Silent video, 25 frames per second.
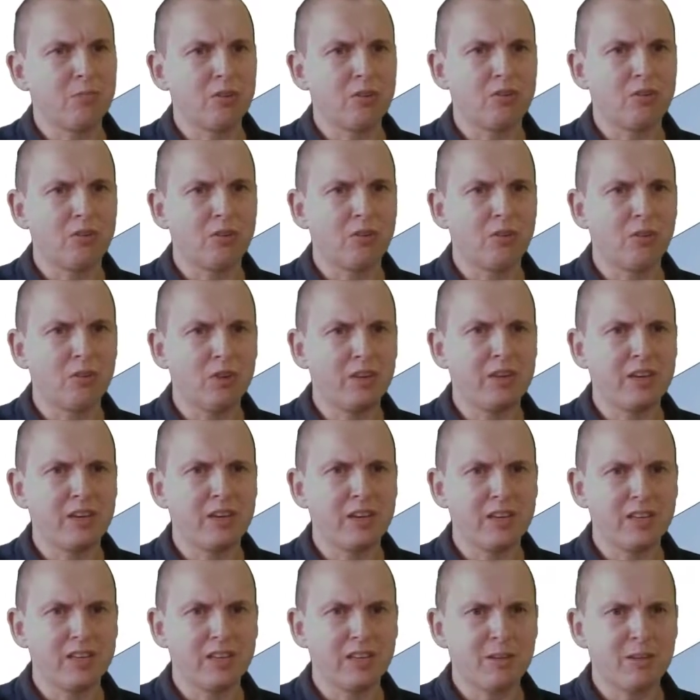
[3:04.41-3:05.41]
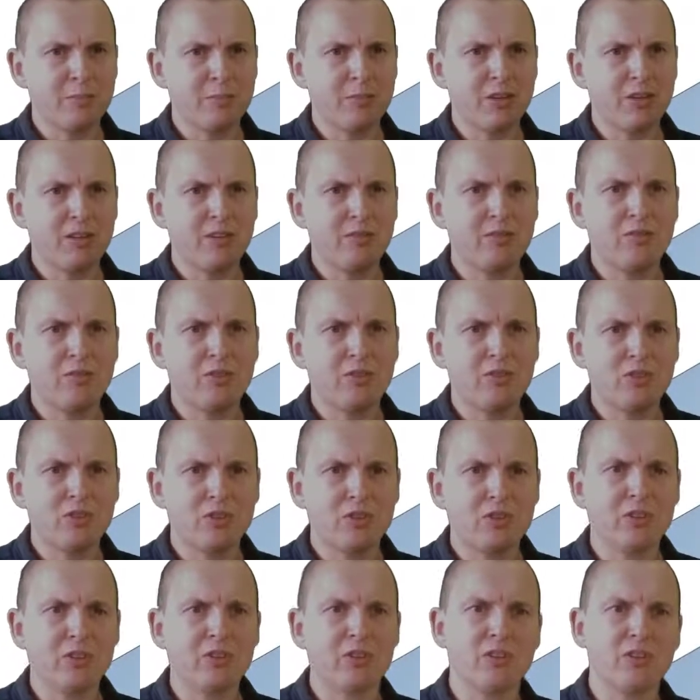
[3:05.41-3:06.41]
but organizing them in a different
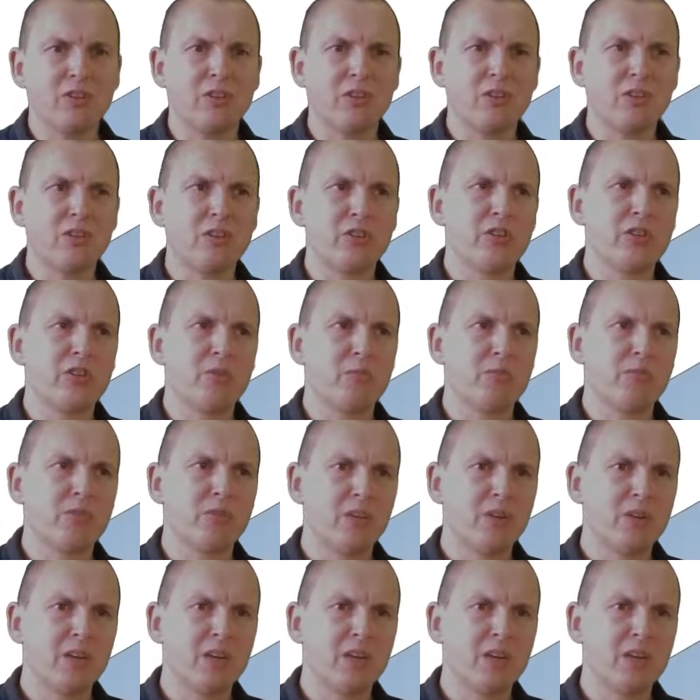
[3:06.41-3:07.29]
circuit on your chip.